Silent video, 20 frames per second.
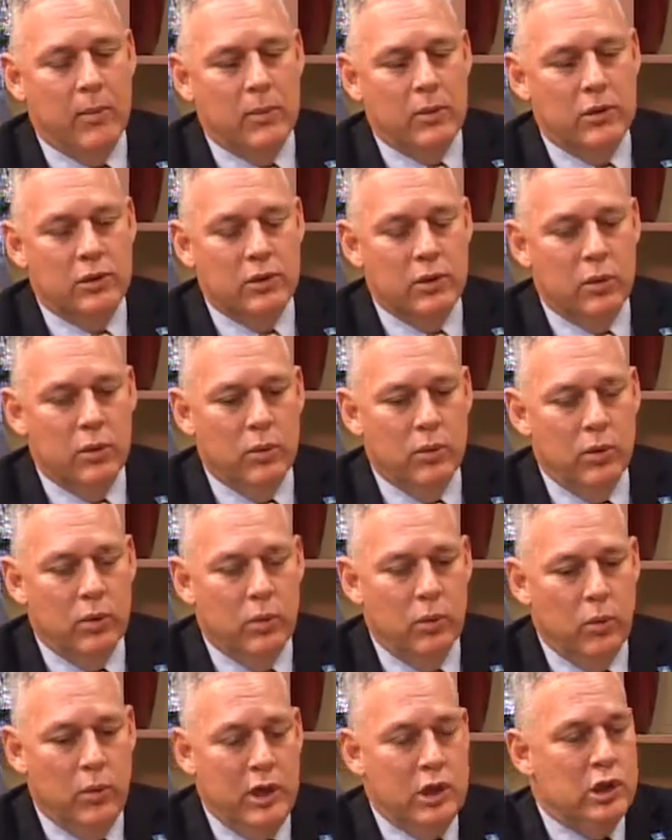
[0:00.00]
So
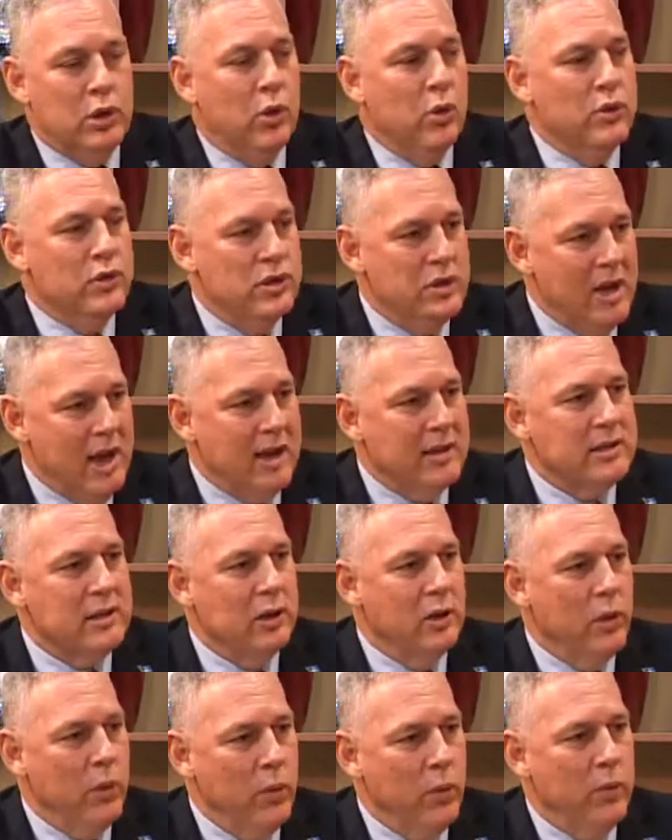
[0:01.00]
we chose not to
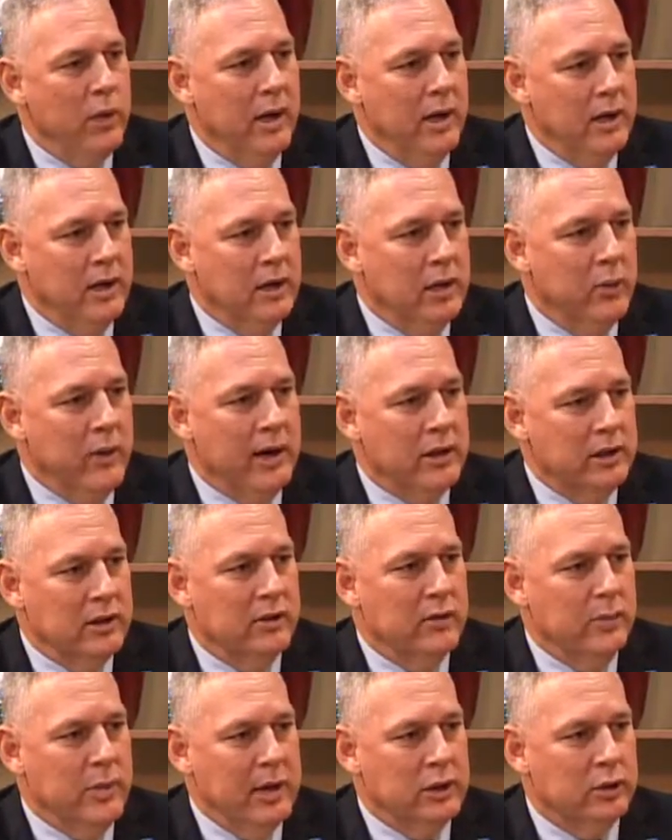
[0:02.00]
go in the direction
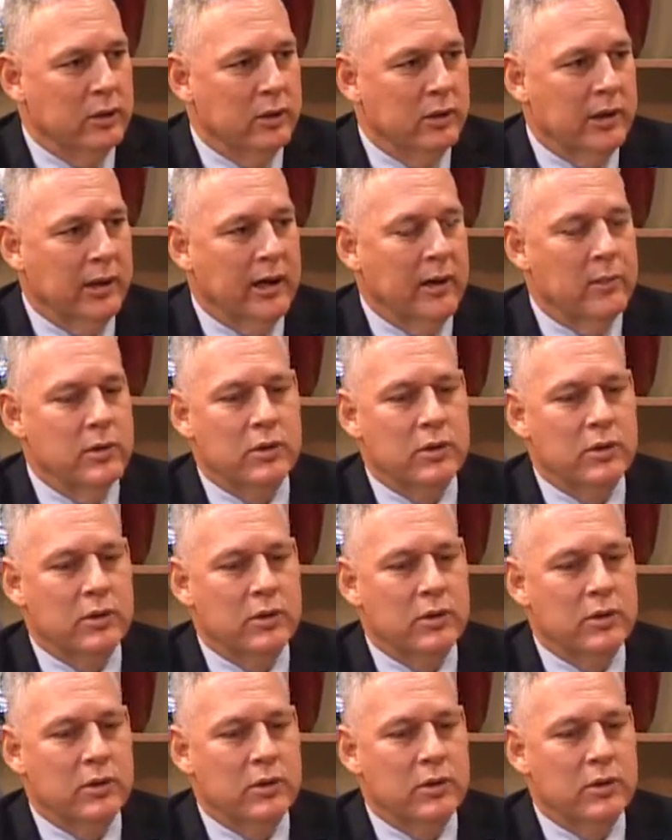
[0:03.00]
of Petrocaribe.